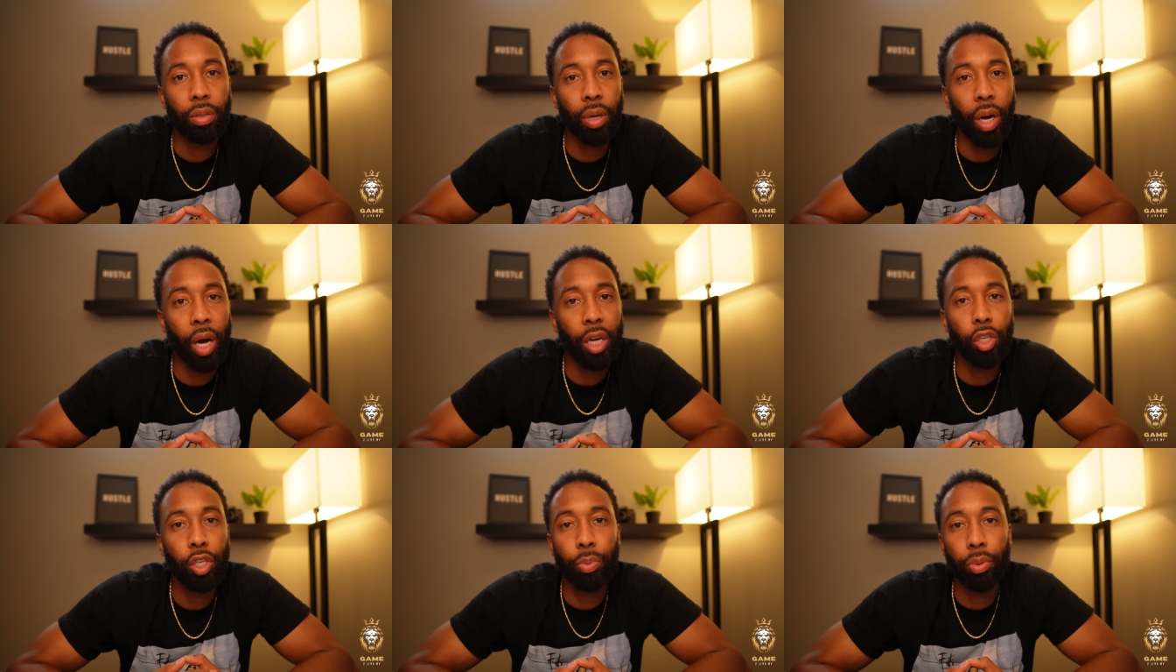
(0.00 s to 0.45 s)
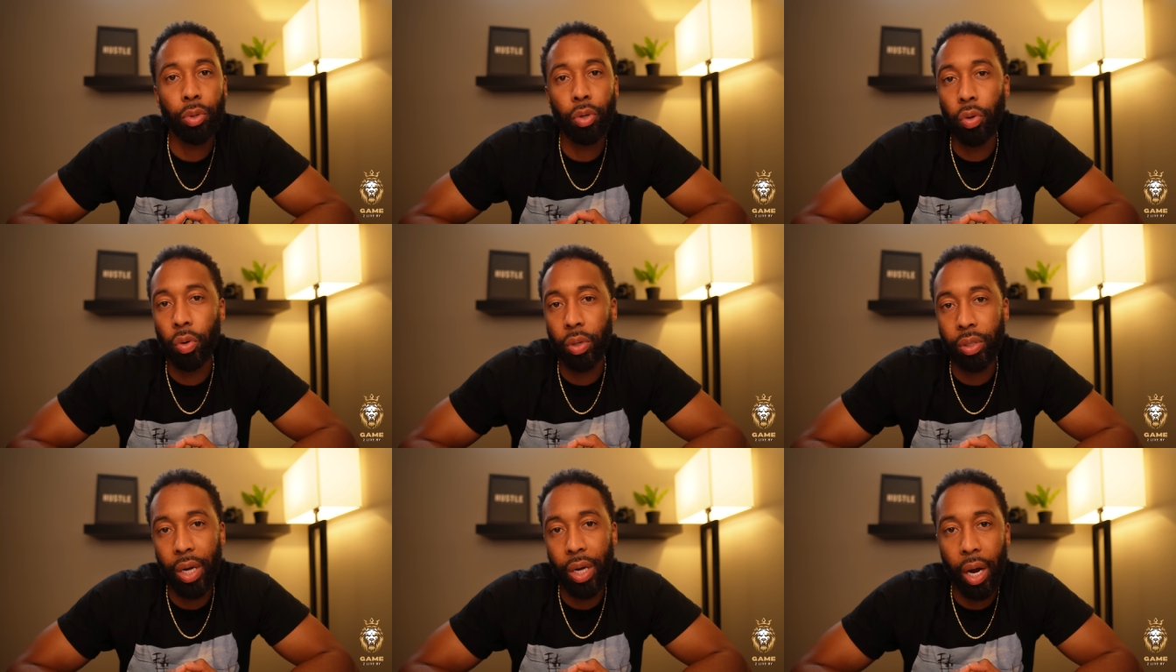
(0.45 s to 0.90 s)

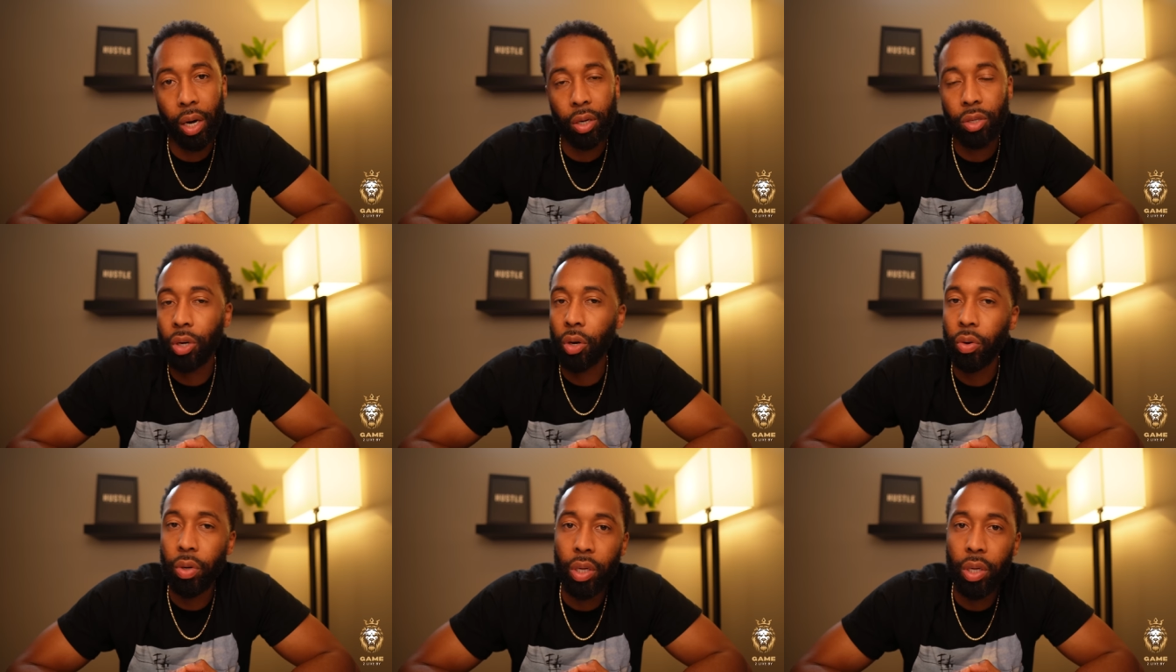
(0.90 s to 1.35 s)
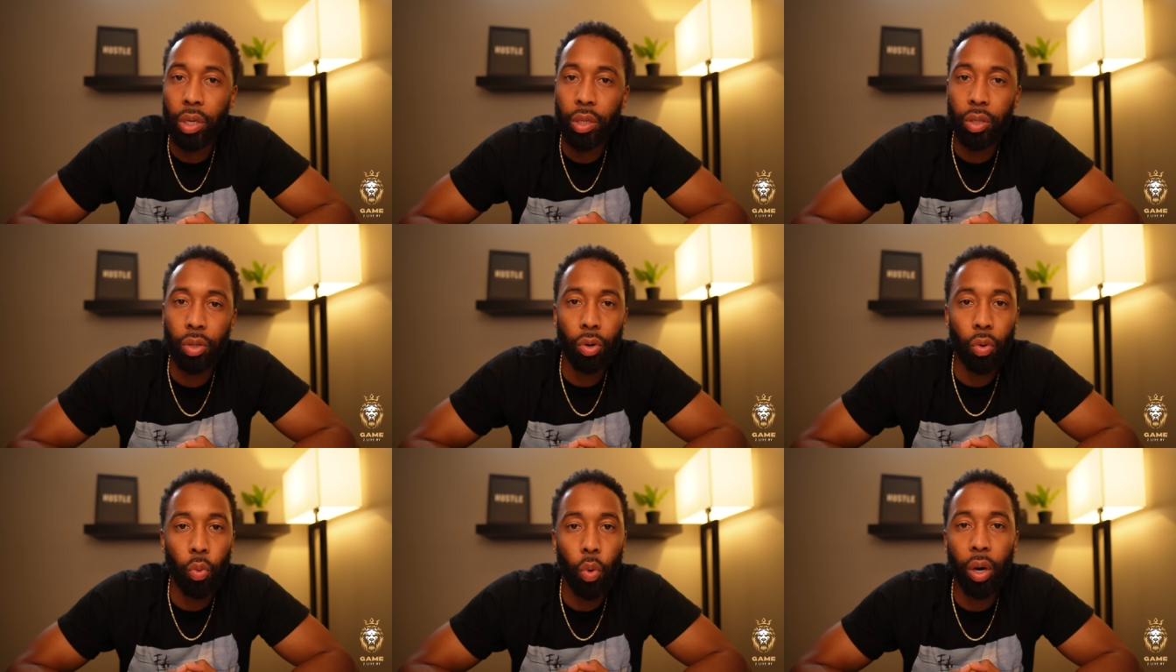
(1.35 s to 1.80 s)
Entrepreneurs got it so
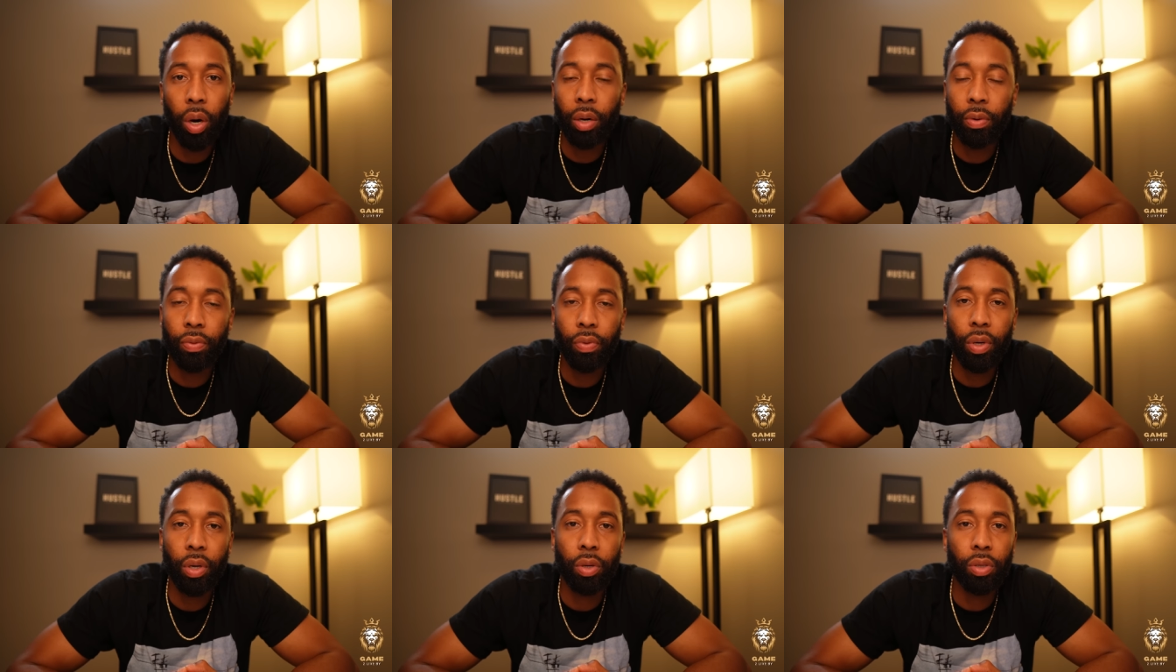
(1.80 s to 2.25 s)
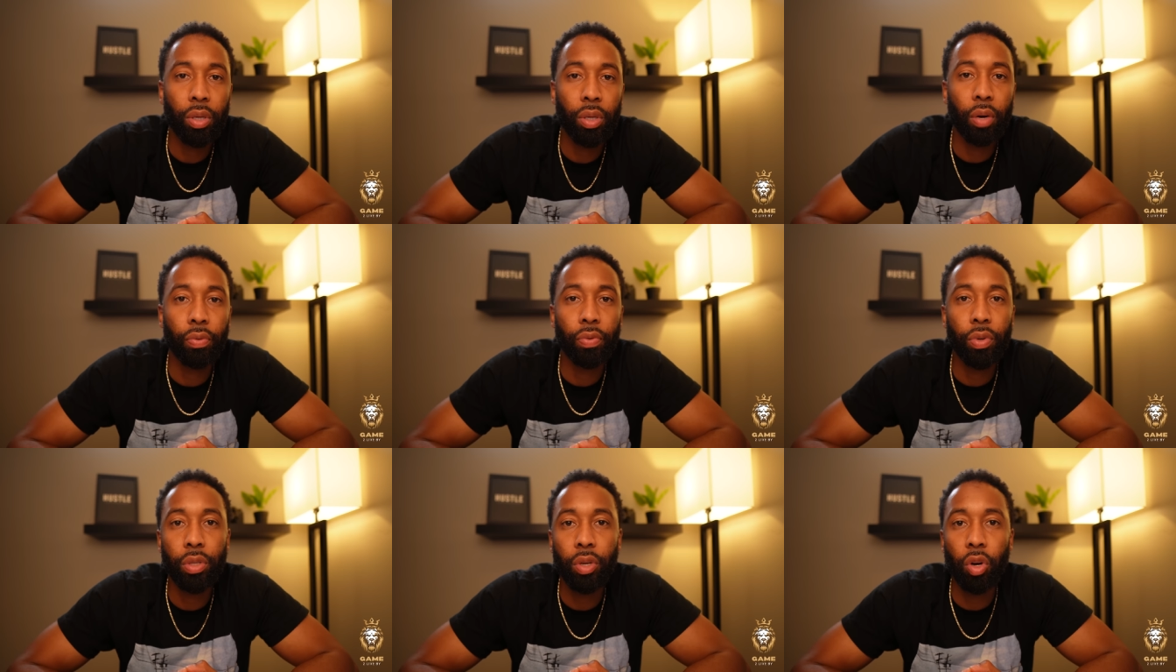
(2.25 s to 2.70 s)
easy or working for
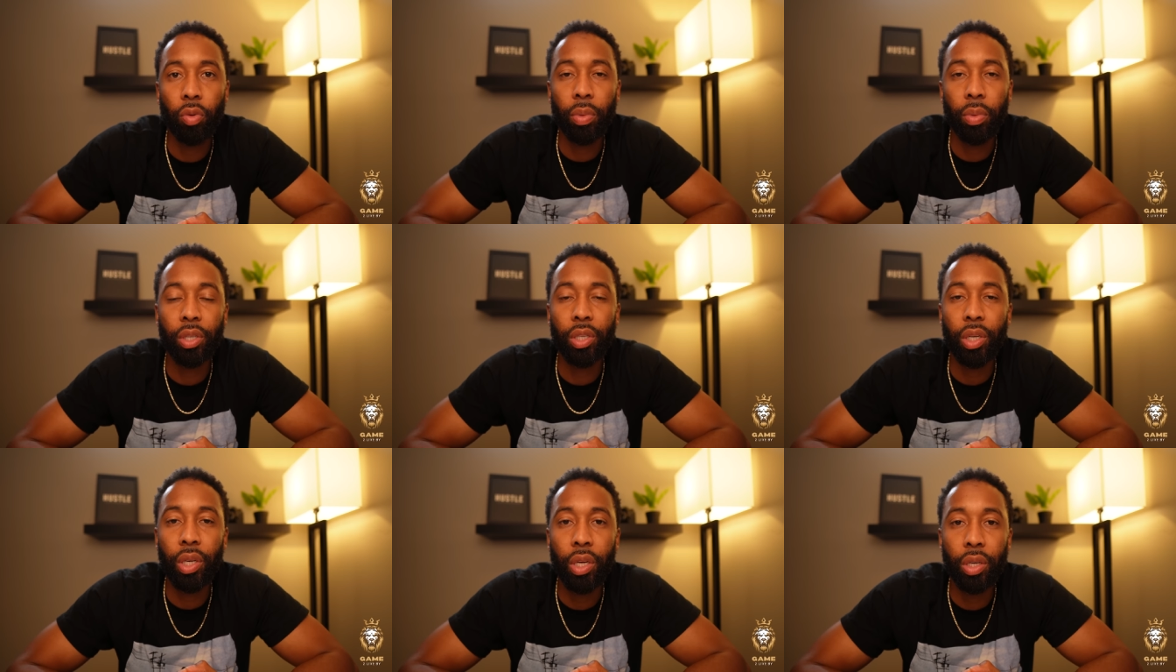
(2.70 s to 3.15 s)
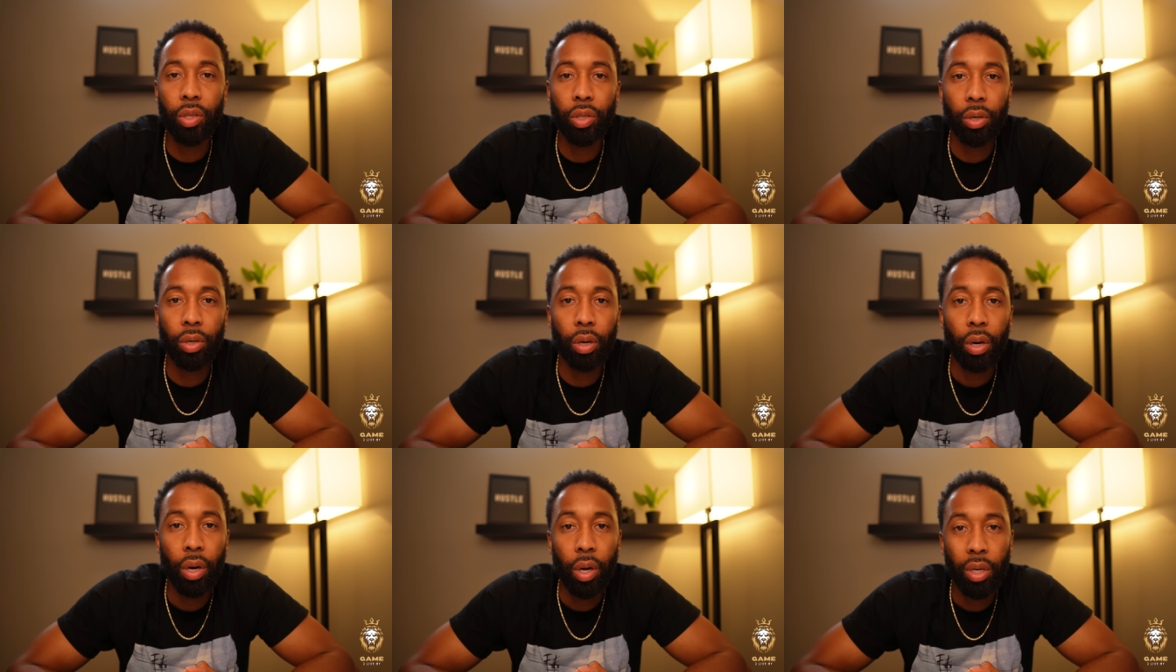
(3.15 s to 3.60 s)
yourself is so much
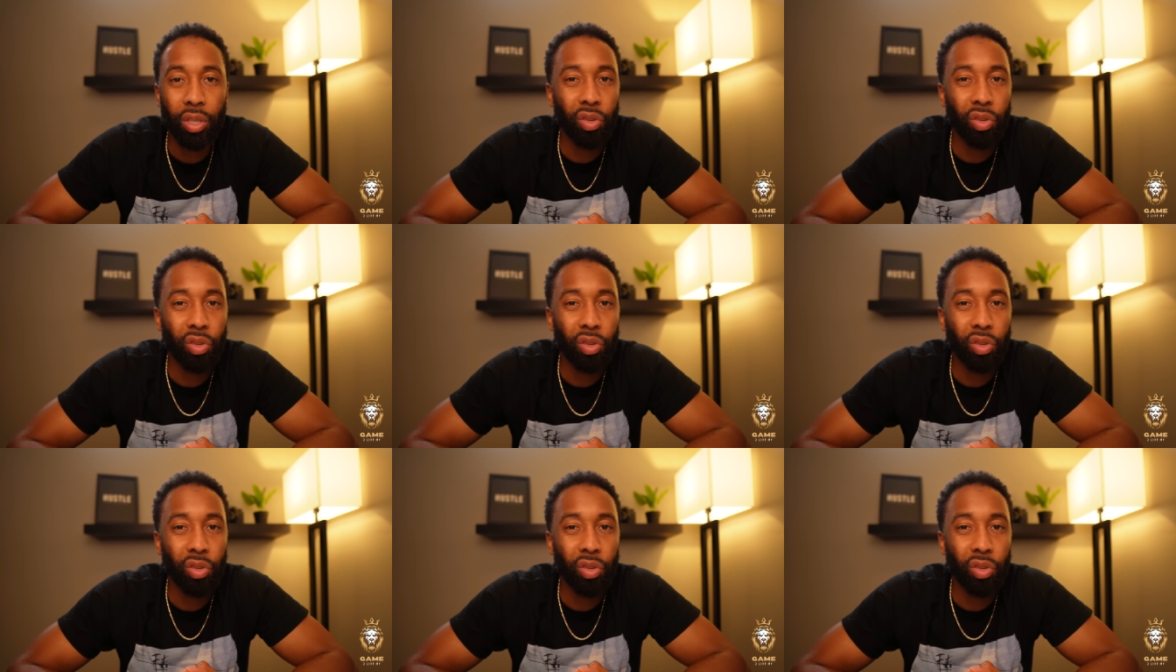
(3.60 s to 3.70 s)
easier.